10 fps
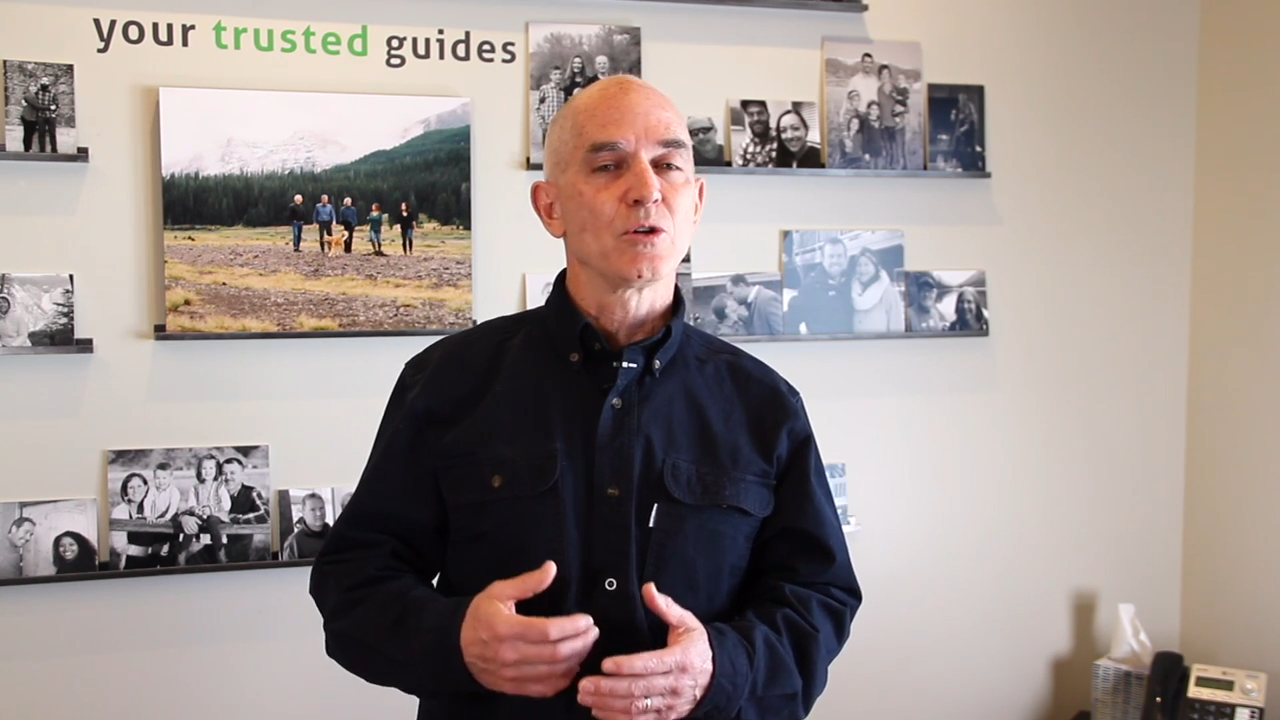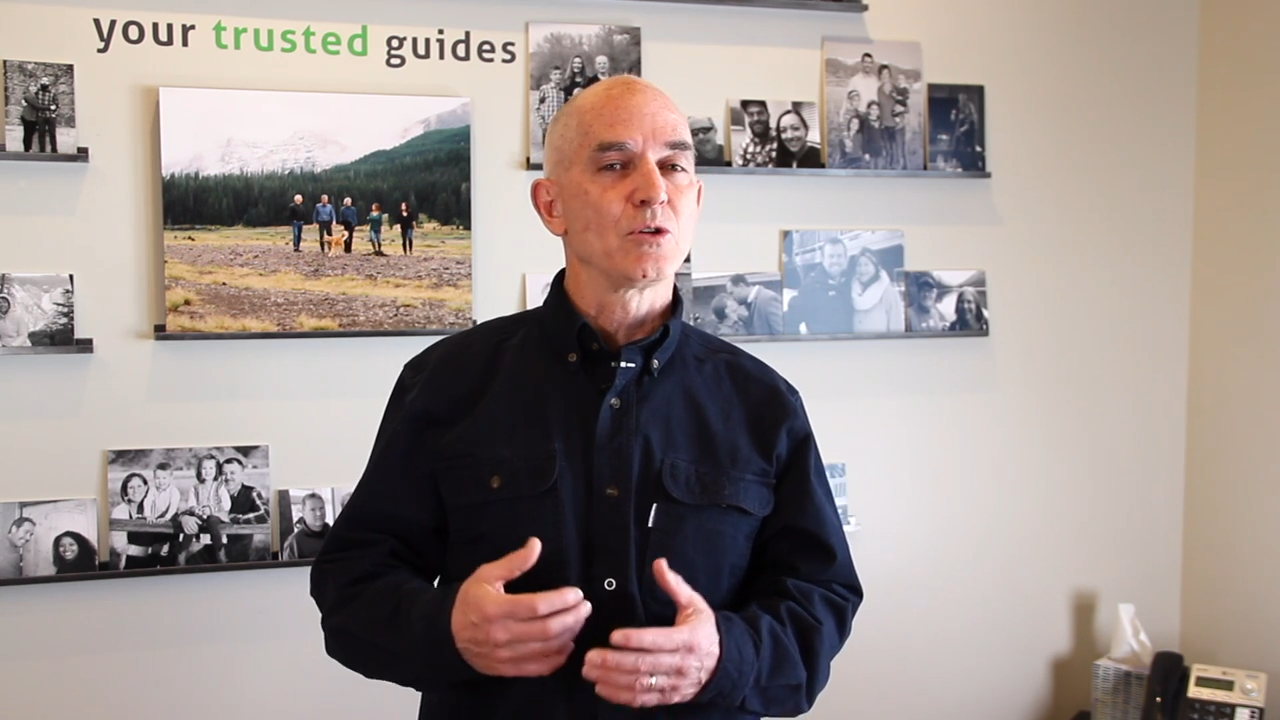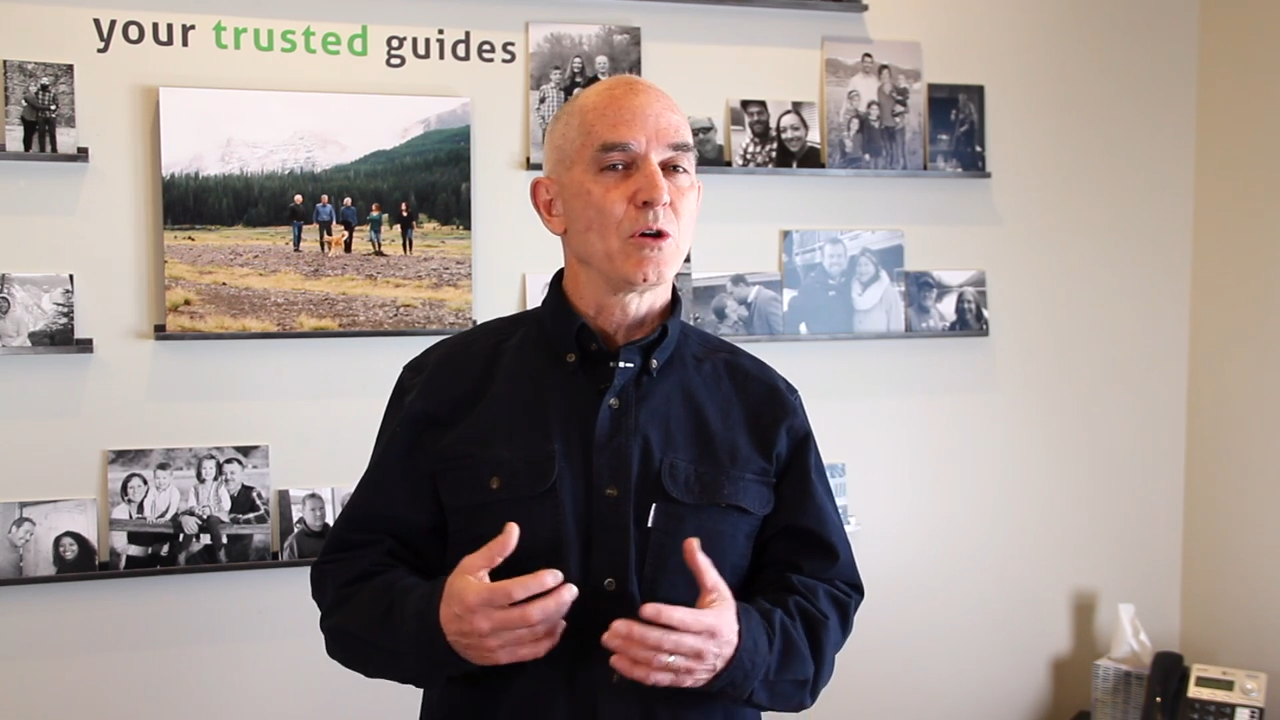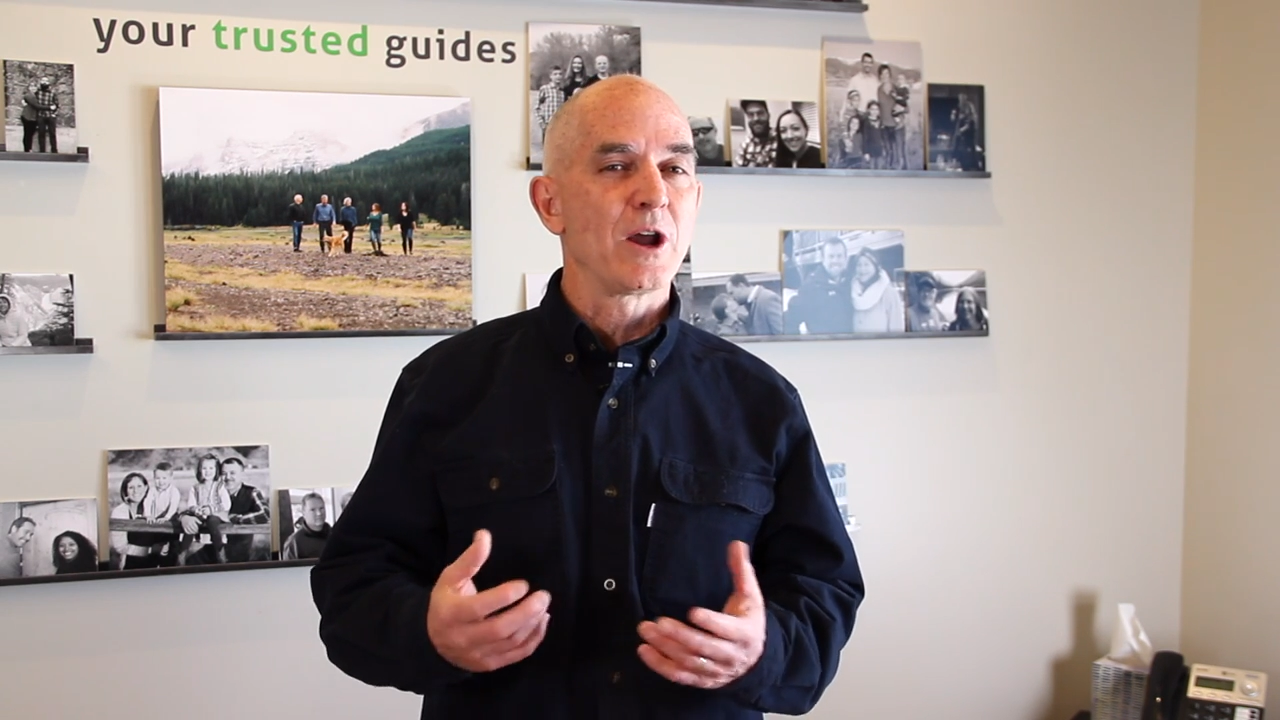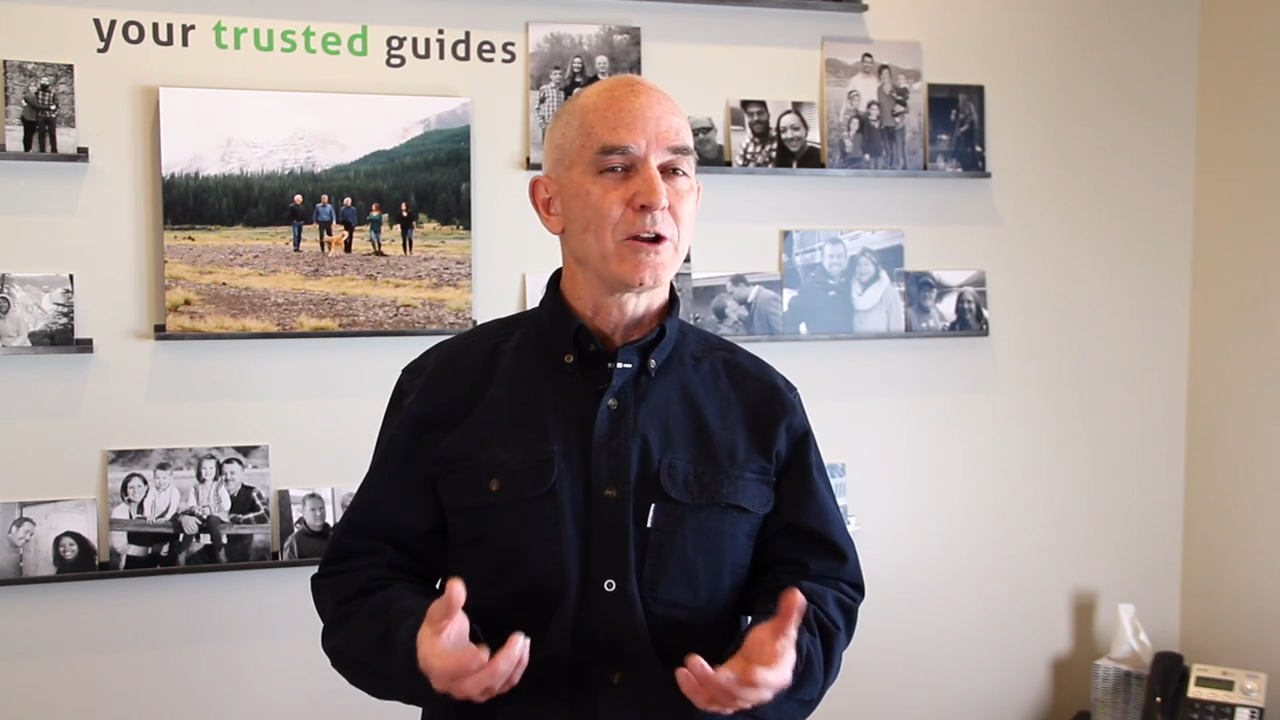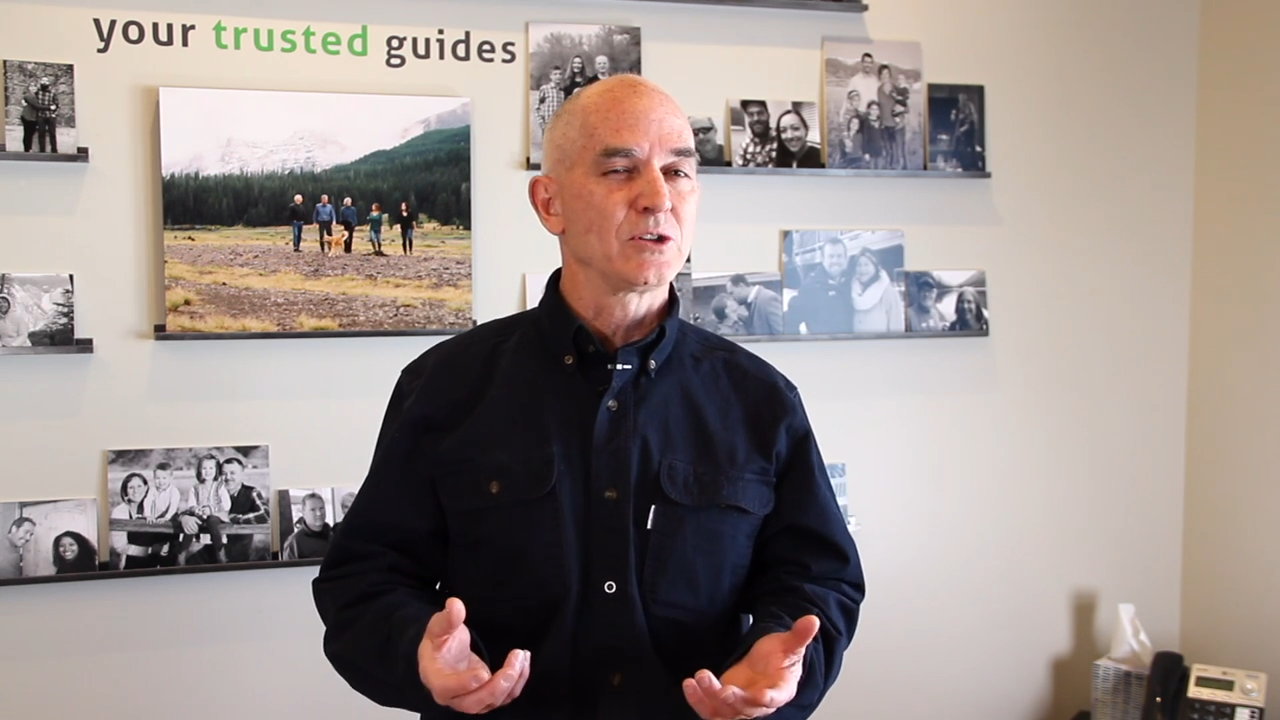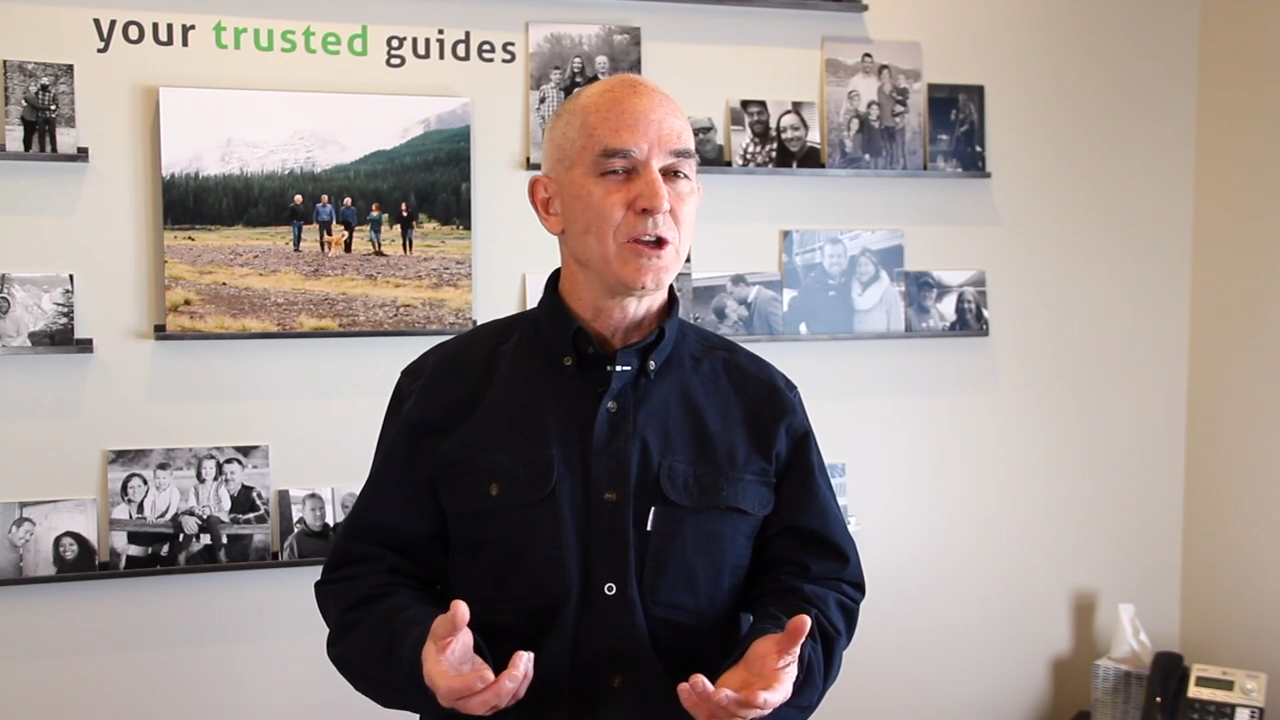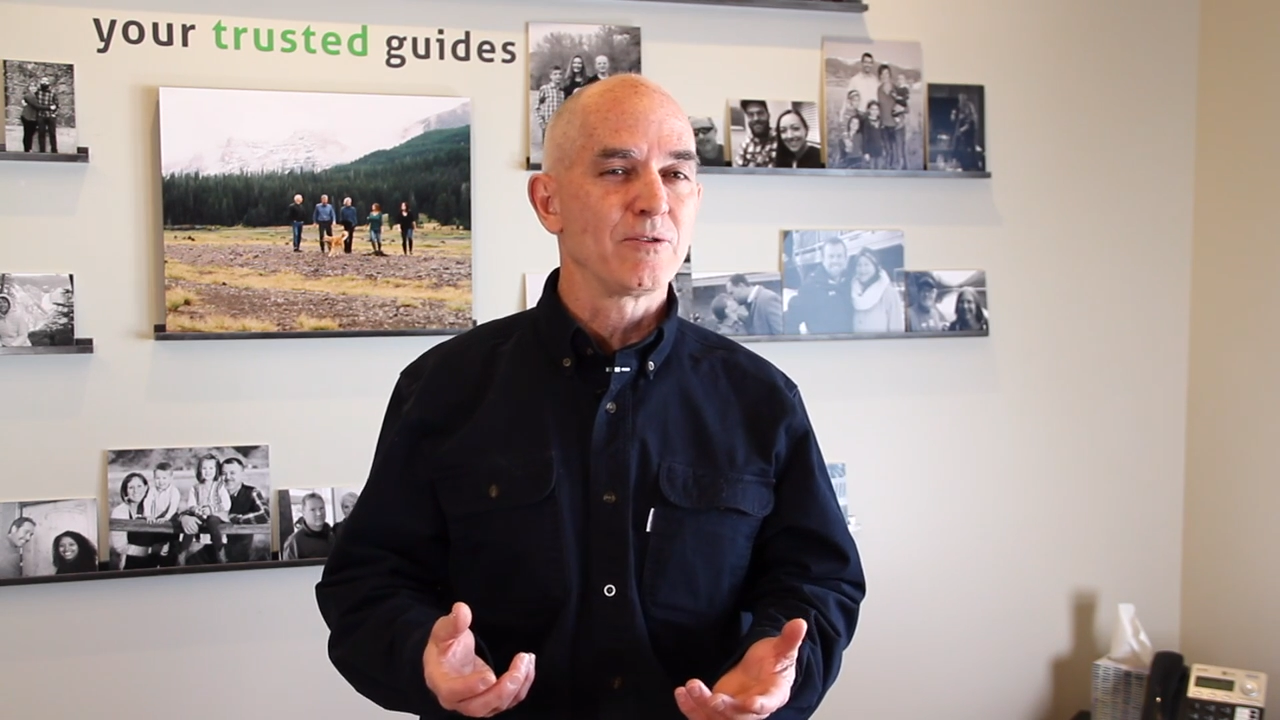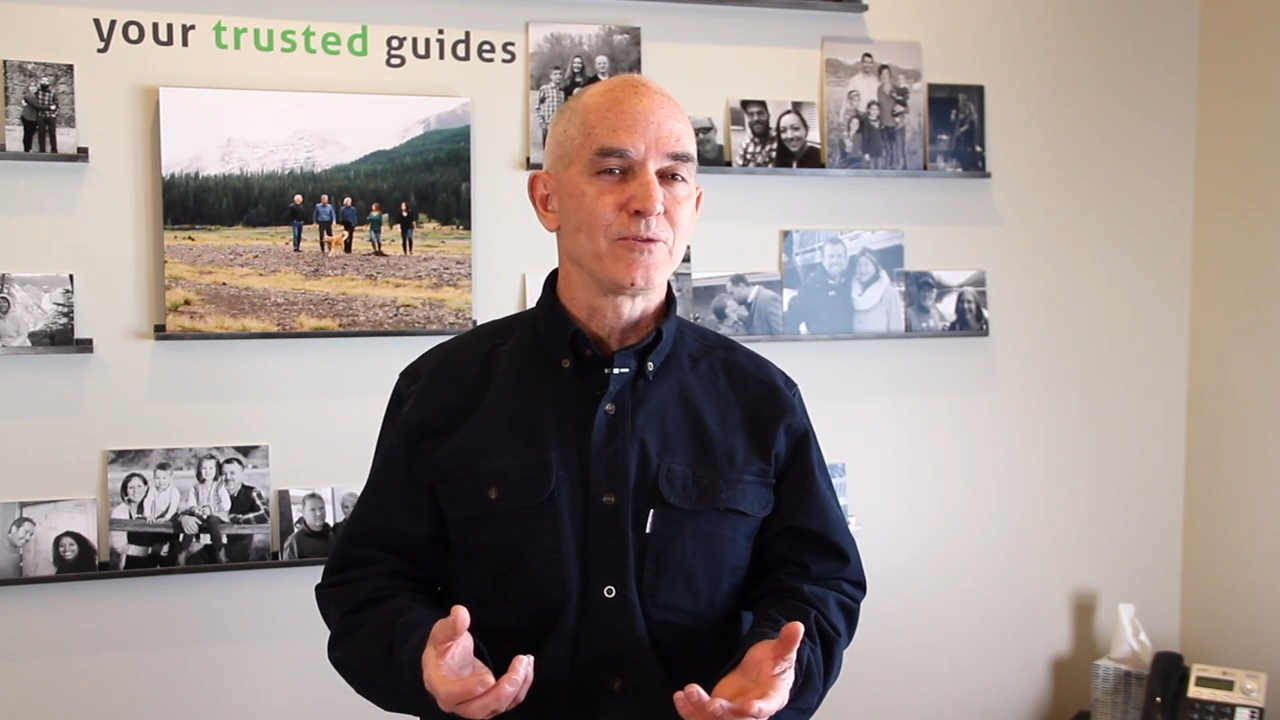or you're out of town